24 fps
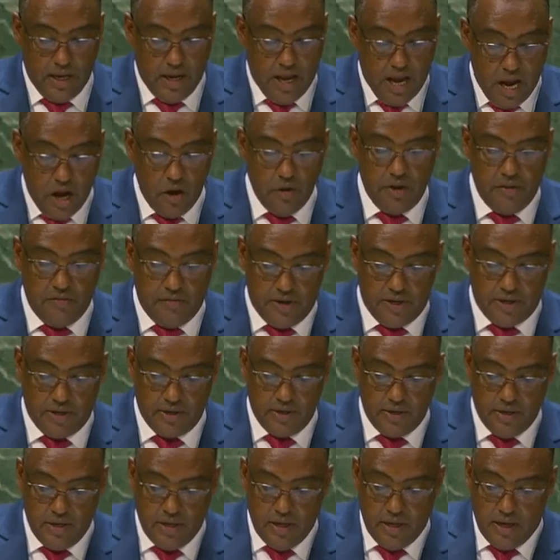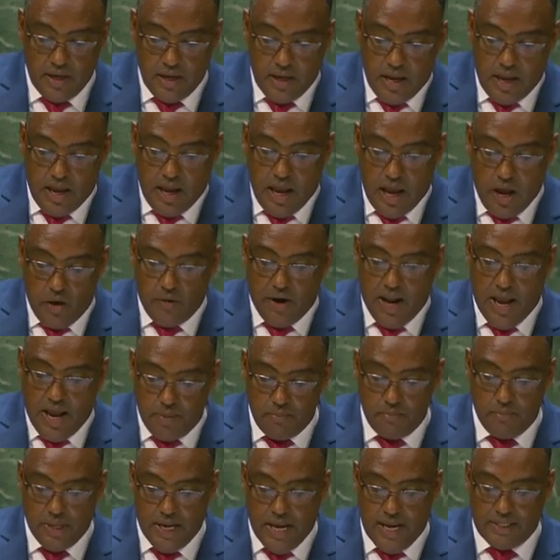However, our
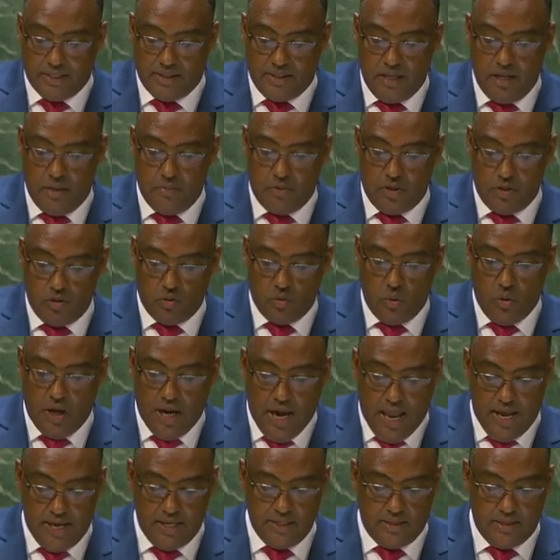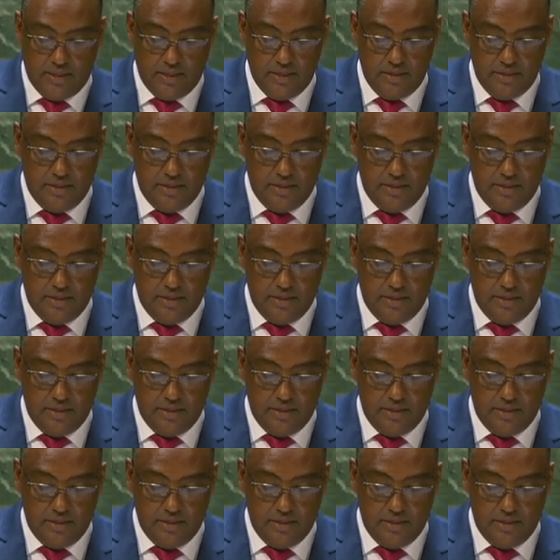humble attempt to light